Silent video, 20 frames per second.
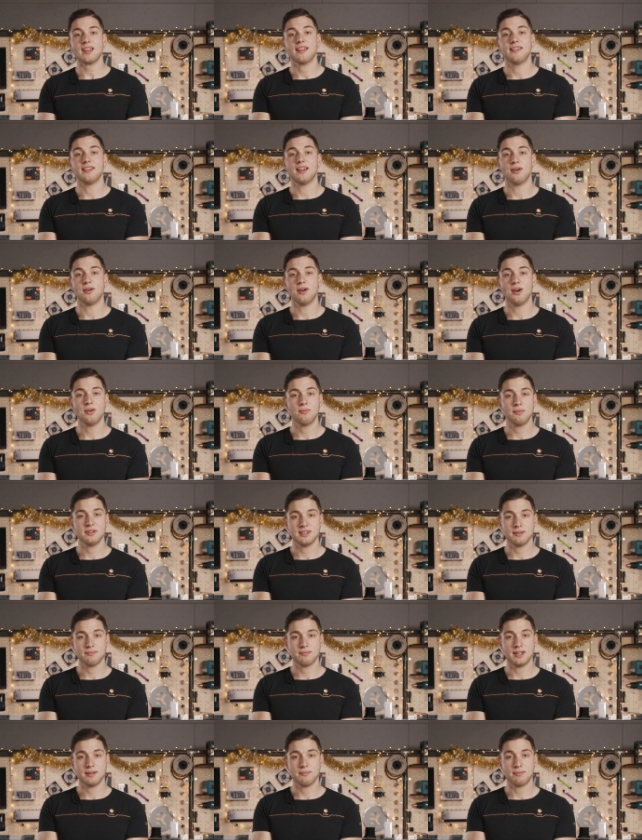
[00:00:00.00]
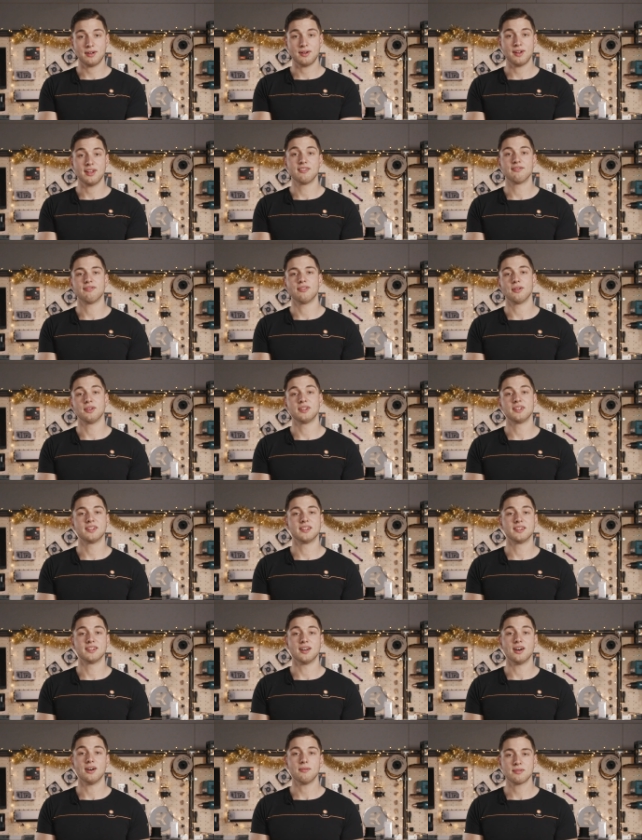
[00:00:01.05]
Now open the paper and fold it in
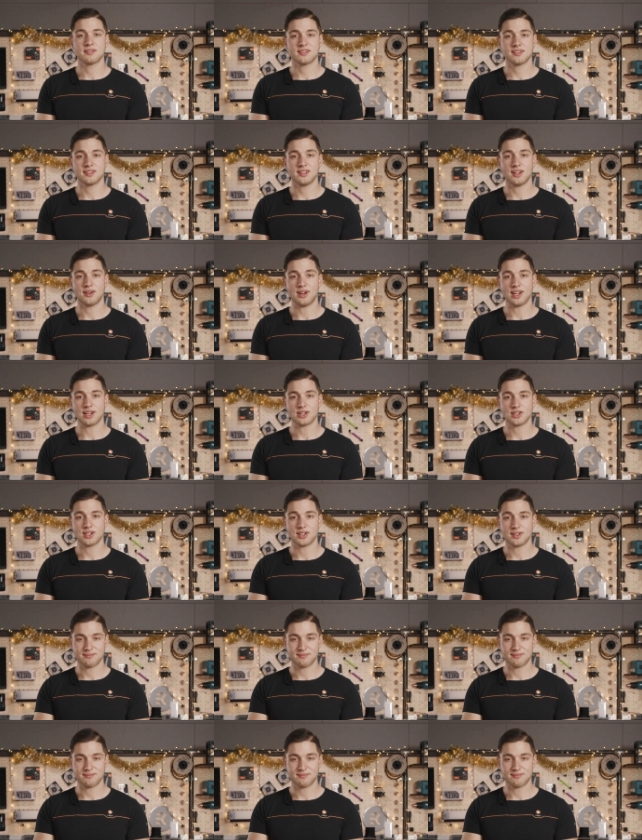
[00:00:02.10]
the opposite direction.